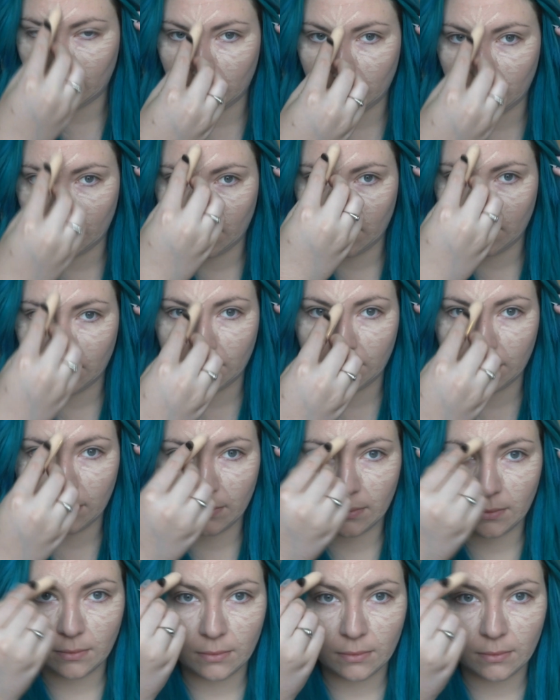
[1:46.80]

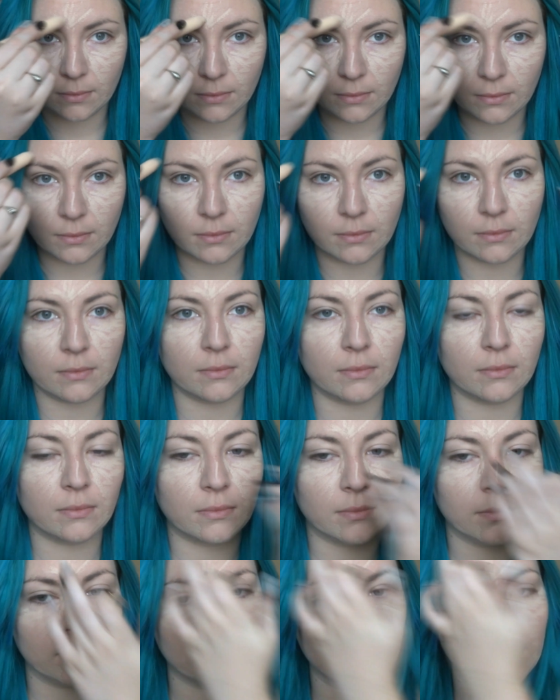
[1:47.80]

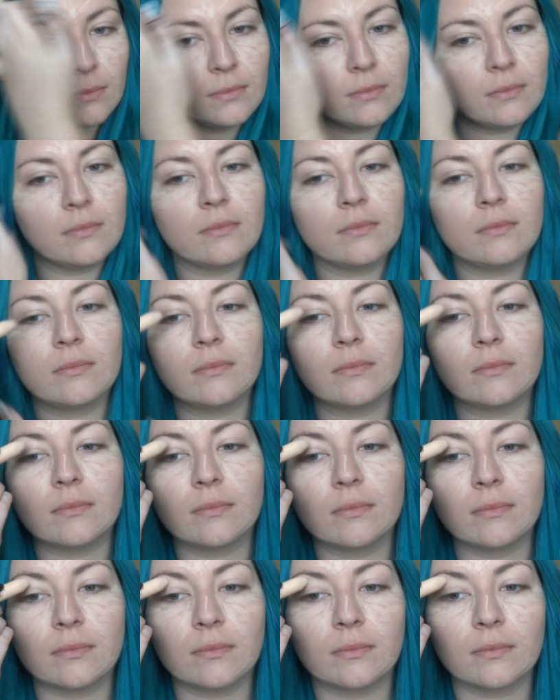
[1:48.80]

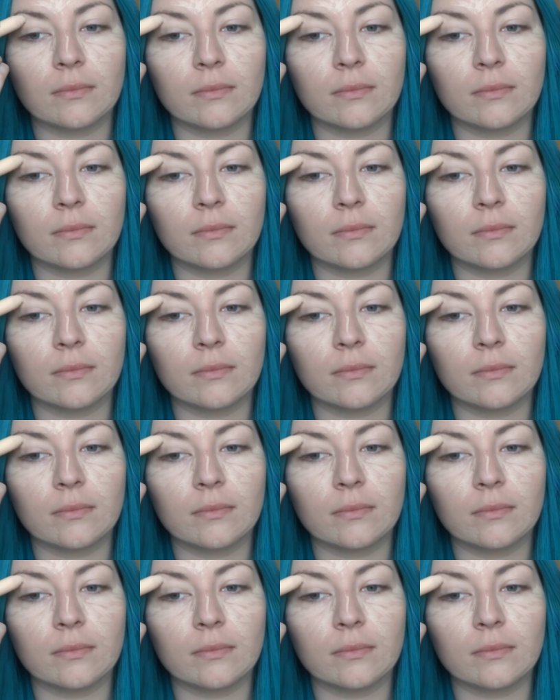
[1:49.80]
(no one is talking)